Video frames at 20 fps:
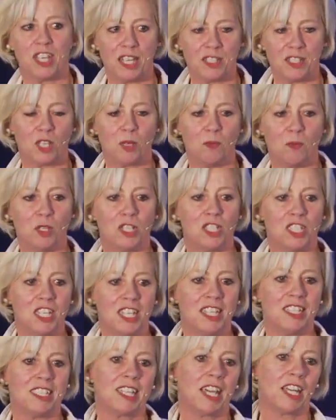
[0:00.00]
as
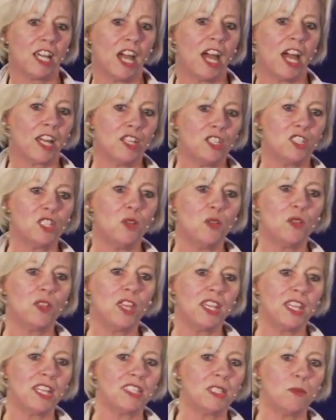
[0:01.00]
communities, and I do
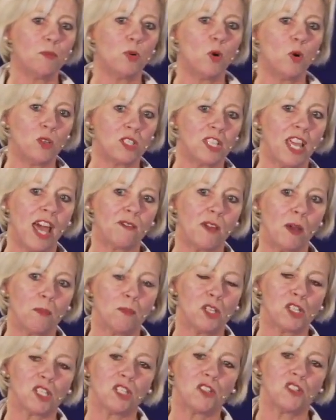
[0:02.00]
think it's important to have
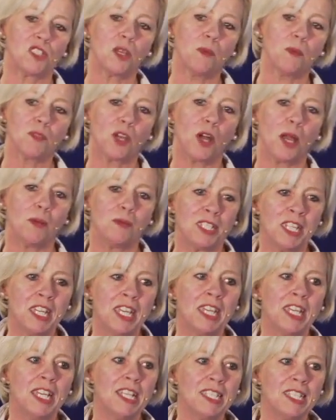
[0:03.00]
ambition, and sometimes
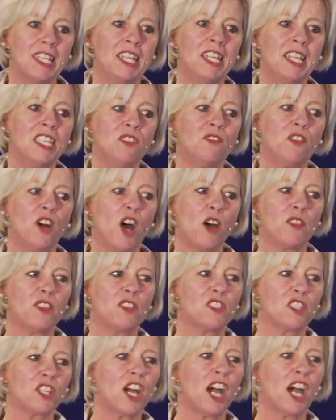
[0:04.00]
it's easy for others
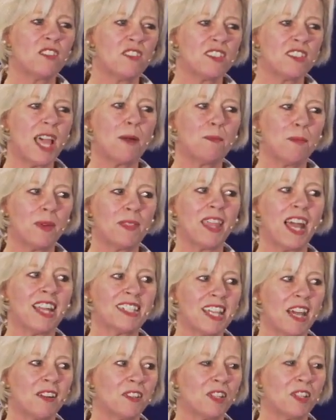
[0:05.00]
to kind of dampen that
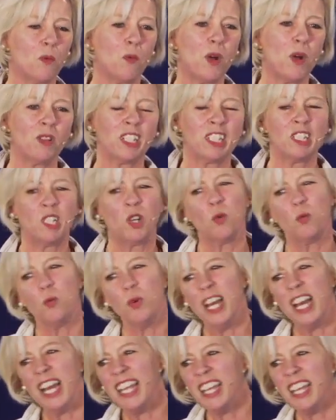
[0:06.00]
down and go, well,
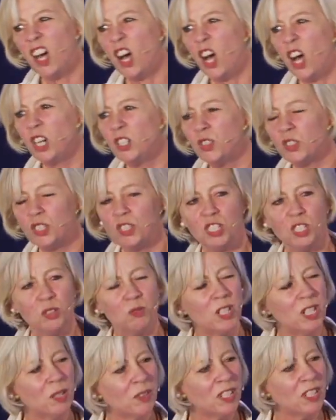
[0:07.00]
really, 100, do you
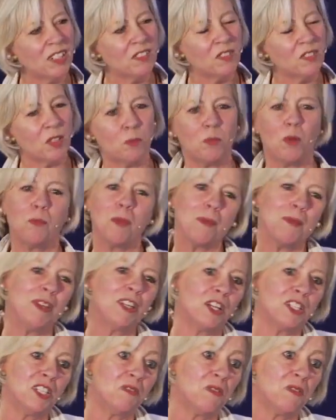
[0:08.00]
really want to live to, well, maybe
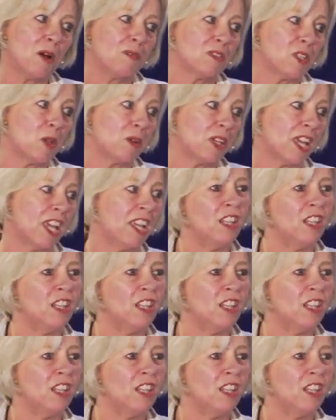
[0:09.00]
95's okay.